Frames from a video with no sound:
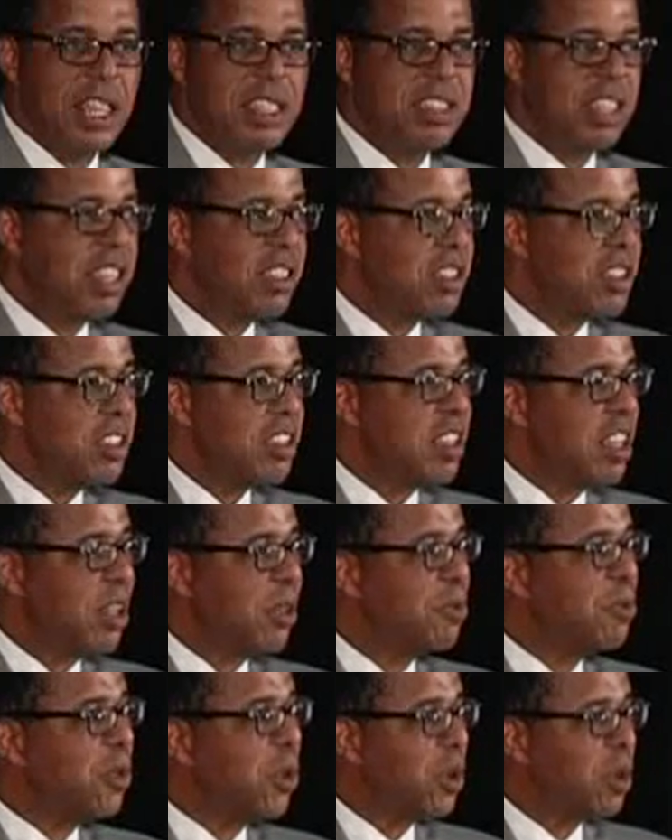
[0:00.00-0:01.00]
That tells us
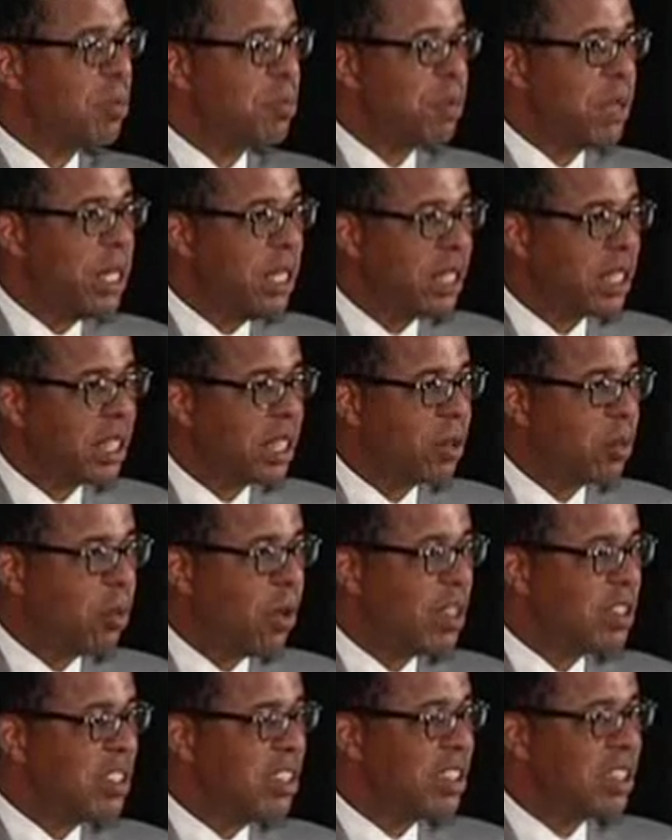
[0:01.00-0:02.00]
that affordability
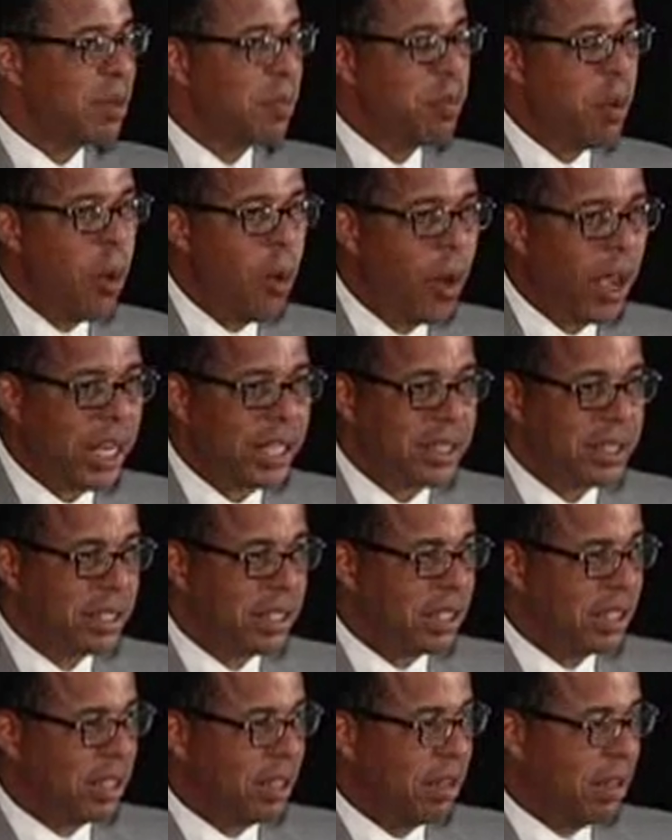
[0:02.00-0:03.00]
wasn't the point
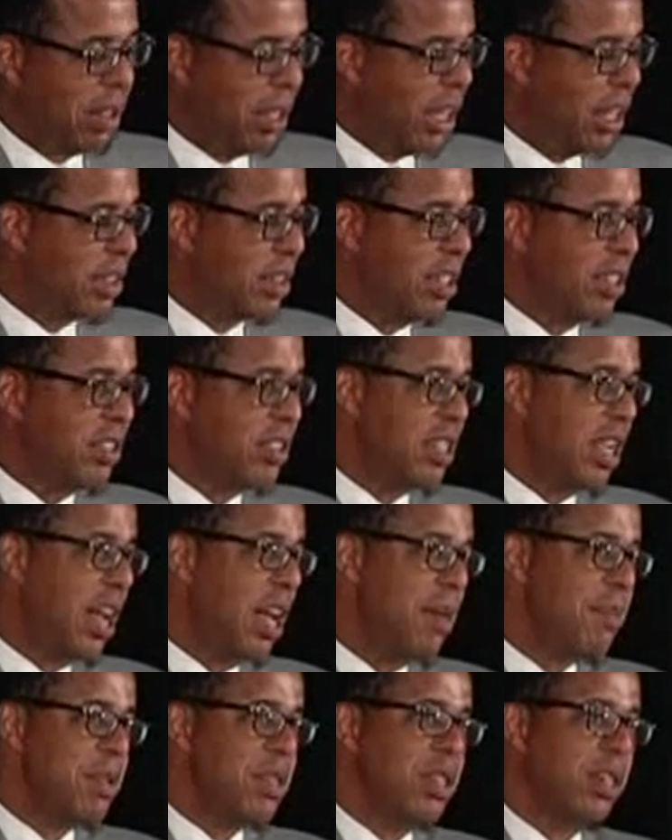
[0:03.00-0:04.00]
at this
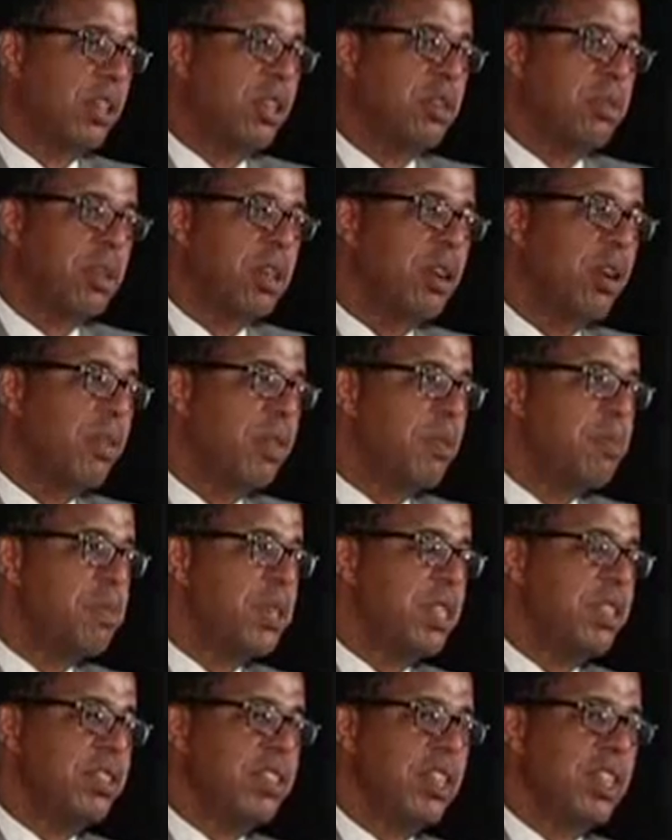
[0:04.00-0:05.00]
time in the career of the
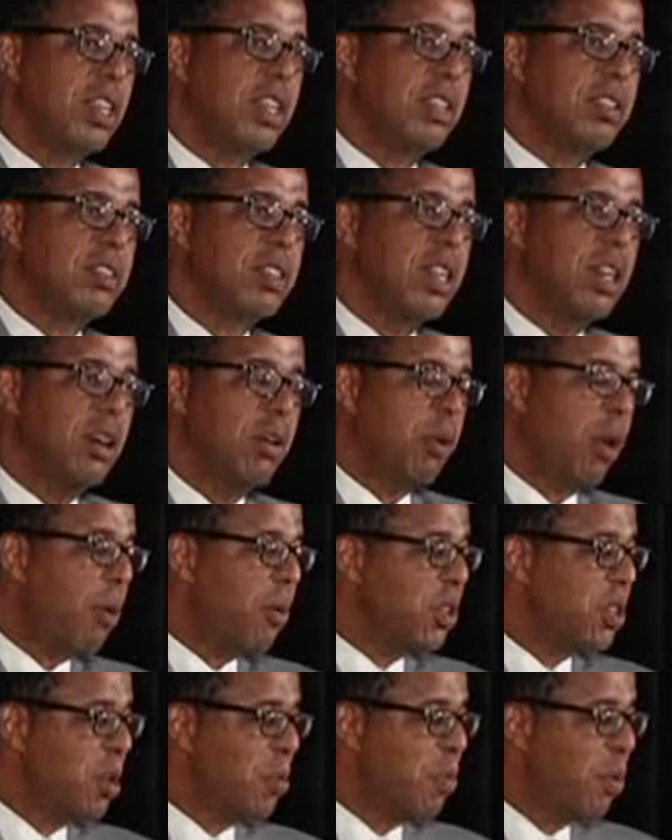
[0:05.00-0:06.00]
PCs. What
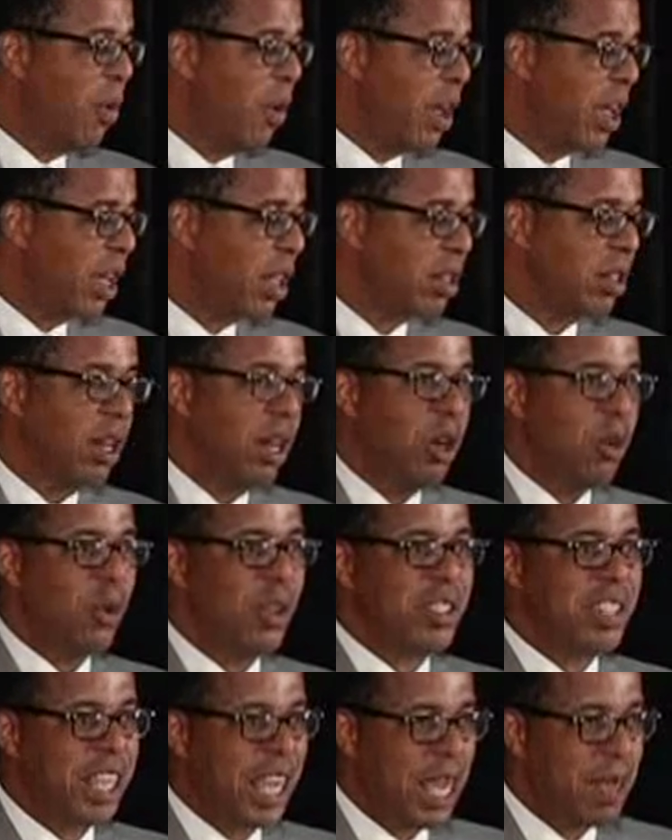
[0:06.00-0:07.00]
was the point
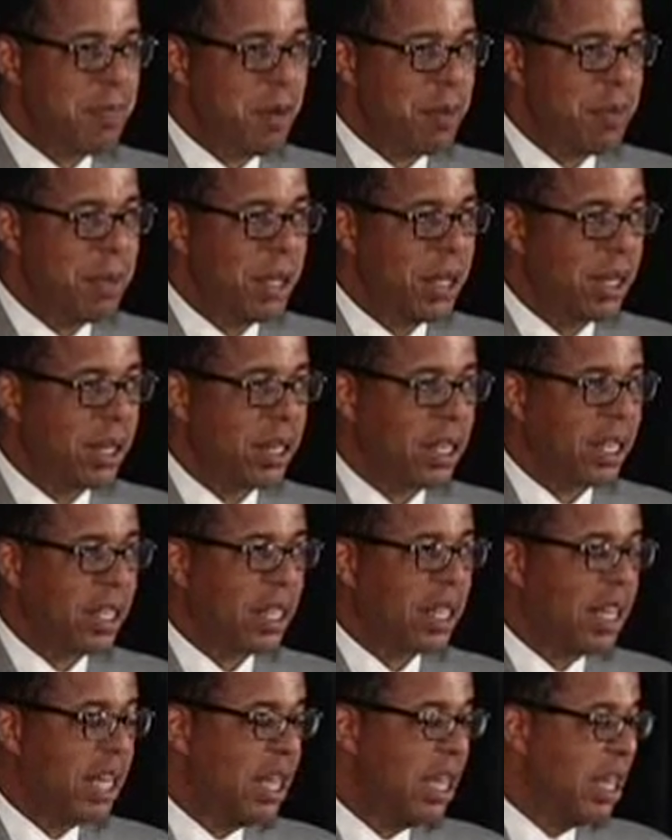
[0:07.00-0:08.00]
was capability.
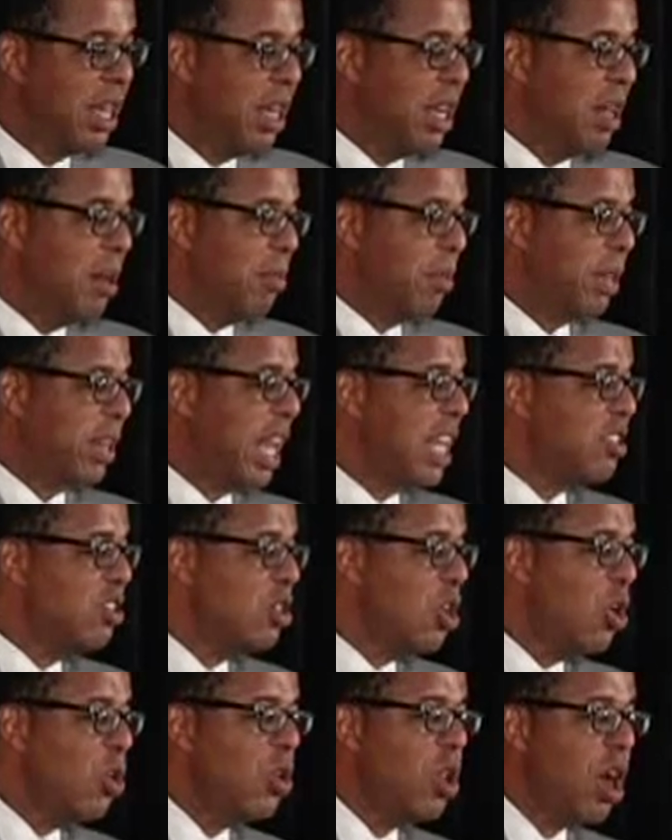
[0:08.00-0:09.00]
But that's
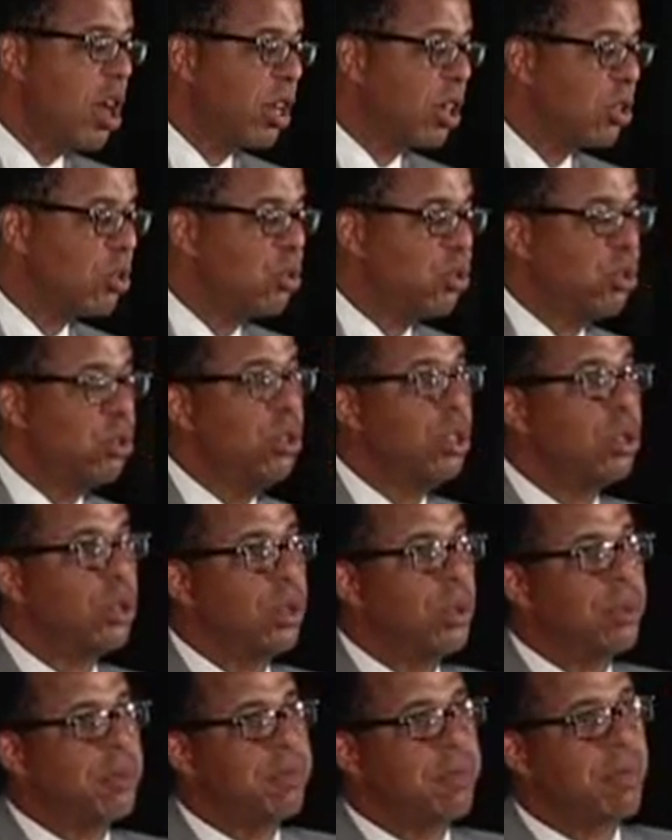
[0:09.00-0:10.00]
no longer true.
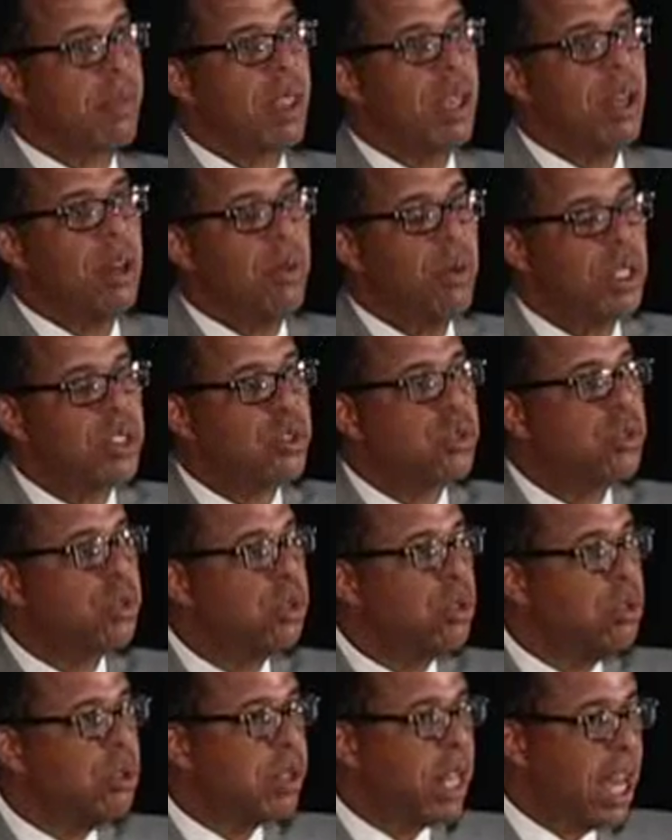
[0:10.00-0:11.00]
What's
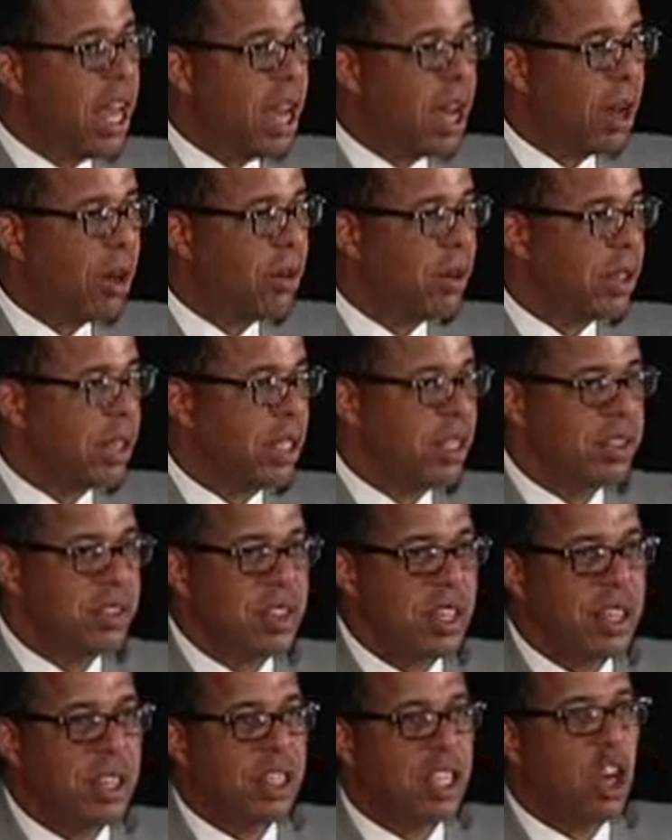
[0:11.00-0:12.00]
true now is
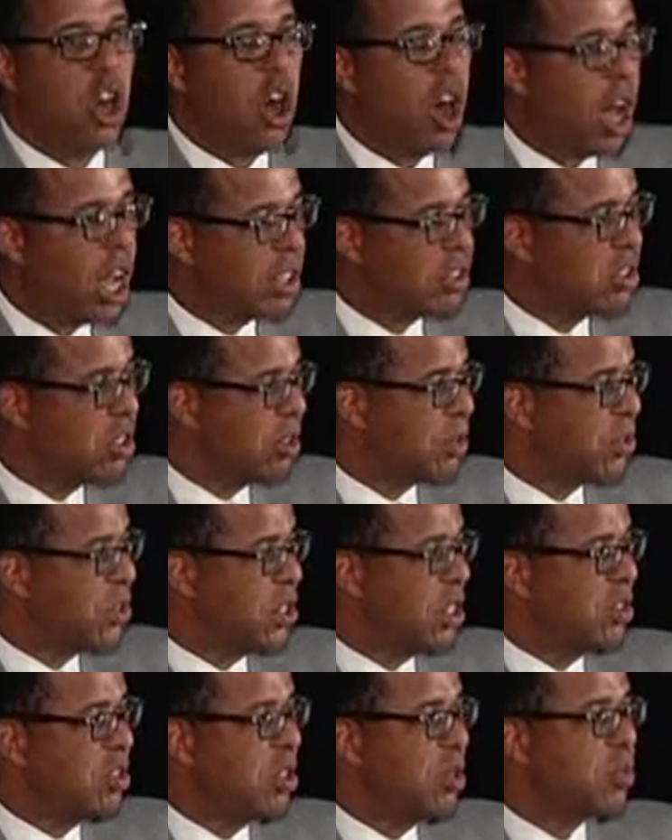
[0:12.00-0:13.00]
that costs of
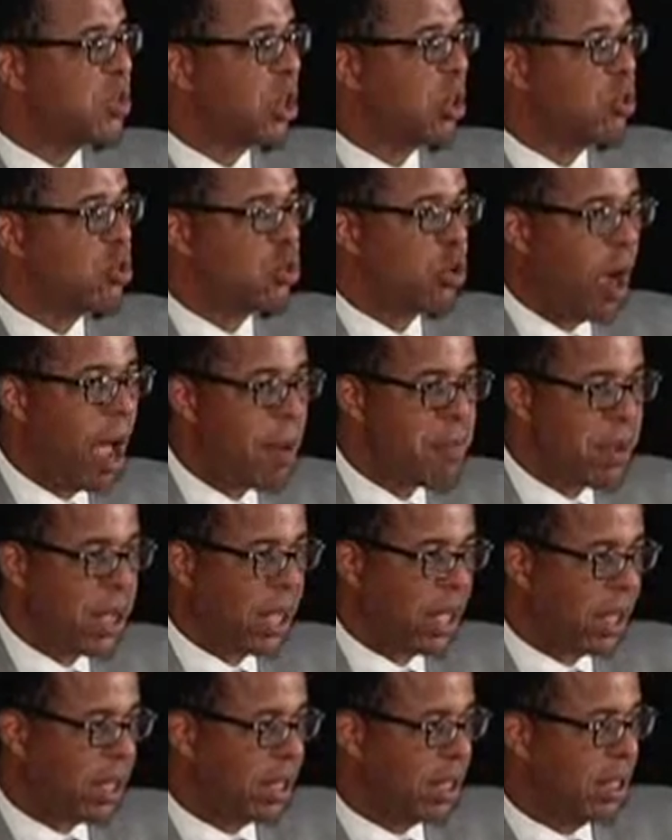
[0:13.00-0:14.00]
systems are dropping,
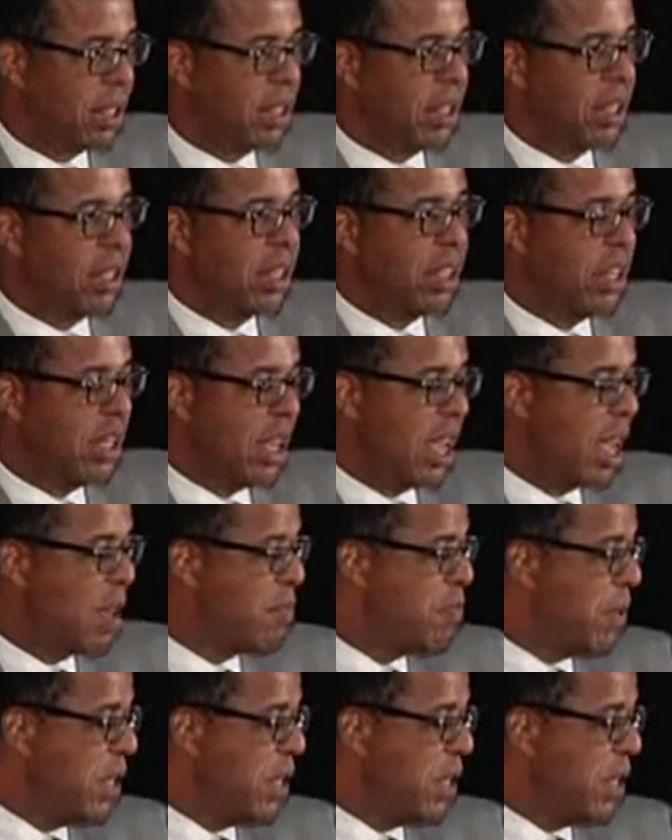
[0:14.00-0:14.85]
and